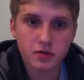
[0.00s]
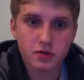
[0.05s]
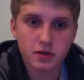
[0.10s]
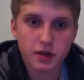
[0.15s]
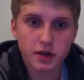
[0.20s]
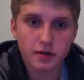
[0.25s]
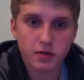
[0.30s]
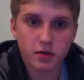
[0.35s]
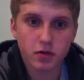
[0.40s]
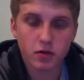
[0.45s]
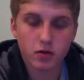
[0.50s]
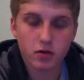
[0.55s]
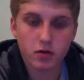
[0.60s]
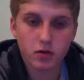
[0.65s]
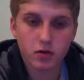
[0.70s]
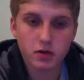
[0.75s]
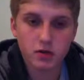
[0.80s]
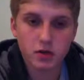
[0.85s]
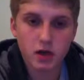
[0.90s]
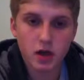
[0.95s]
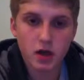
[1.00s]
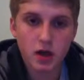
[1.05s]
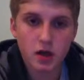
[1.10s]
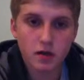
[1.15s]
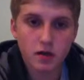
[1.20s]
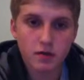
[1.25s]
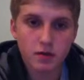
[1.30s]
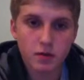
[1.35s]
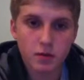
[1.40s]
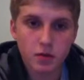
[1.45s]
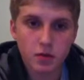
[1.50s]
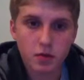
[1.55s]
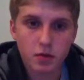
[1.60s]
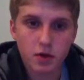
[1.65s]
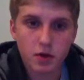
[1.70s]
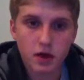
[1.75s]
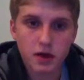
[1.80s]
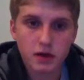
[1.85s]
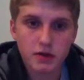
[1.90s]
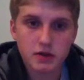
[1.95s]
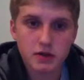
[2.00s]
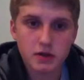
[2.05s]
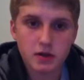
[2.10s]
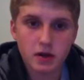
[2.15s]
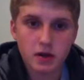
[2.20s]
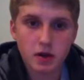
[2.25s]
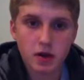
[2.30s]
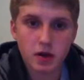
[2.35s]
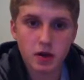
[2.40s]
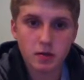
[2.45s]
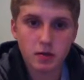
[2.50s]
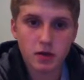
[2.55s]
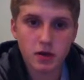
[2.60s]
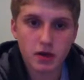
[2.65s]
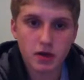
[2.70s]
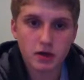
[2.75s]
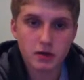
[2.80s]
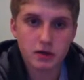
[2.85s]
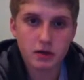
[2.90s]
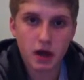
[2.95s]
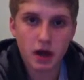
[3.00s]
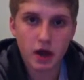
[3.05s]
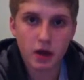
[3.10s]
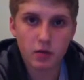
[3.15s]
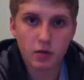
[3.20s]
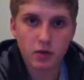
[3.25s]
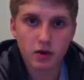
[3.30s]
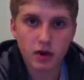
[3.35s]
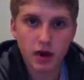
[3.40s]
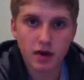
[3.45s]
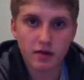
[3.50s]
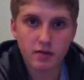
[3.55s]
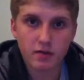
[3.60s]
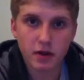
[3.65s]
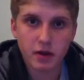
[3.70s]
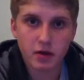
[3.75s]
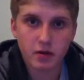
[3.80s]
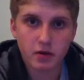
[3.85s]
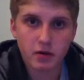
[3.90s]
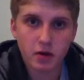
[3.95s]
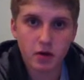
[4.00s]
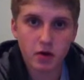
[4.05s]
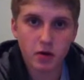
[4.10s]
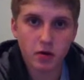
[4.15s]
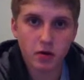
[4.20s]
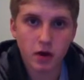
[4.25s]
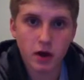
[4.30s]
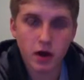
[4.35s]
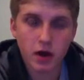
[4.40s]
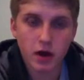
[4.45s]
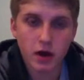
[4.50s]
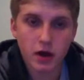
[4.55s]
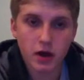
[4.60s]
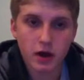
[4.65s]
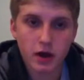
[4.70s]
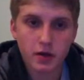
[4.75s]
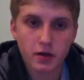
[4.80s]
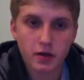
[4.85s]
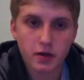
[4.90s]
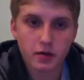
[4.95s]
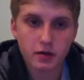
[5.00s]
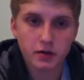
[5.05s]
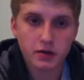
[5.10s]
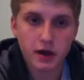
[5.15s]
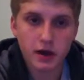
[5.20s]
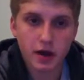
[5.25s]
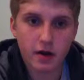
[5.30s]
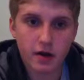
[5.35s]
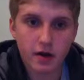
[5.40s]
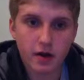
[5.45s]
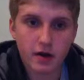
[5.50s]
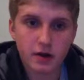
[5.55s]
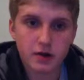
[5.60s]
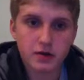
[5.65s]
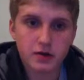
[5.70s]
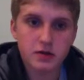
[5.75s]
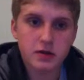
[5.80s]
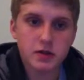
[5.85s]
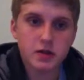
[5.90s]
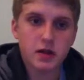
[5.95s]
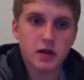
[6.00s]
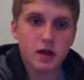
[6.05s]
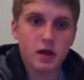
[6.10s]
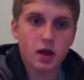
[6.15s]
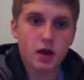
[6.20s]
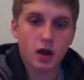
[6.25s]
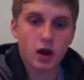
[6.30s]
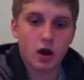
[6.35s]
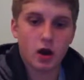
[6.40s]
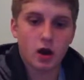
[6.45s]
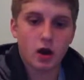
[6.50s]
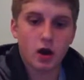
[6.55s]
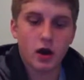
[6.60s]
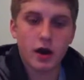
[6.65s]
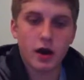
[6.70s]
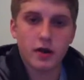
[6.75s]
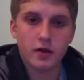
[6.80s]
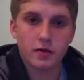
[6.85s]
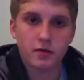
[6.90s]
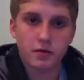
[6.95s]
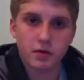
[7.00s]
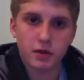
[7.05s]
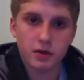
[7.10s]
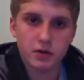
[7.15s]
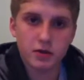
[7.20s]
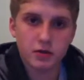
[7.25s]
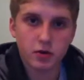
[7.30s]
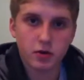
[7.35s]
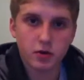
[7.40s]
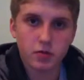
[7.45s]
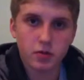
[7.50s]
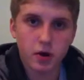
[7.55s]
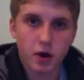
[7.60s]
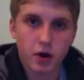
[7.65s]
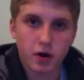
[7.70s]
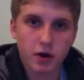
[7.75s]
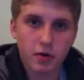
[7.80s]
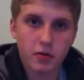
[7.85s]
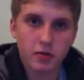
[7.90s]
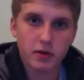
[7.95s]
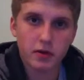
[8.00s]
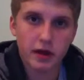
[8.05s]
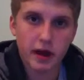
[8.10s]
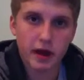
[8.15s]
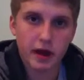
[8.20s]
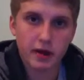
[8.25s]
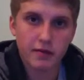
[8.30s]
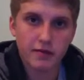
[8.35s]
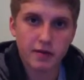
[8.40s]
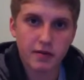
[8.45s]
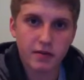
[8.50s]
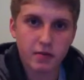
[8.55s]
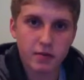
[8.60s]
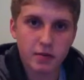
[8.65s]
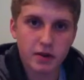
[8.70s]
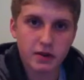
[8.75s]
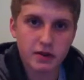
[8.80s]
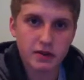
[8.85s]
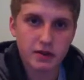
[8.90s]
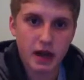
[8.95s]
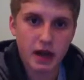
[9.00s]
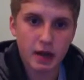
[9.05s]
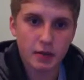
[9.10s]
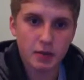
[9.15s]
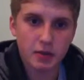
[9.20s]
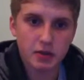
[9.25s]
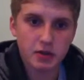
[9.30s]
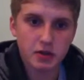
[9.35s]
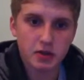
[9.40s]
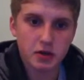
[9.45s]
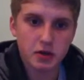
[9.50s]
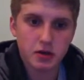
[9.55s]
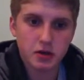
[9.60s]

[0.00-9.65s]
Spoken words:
slaveholders from the west because cotton would not have been grown in those areas, and the Free Soil Party would have never been established.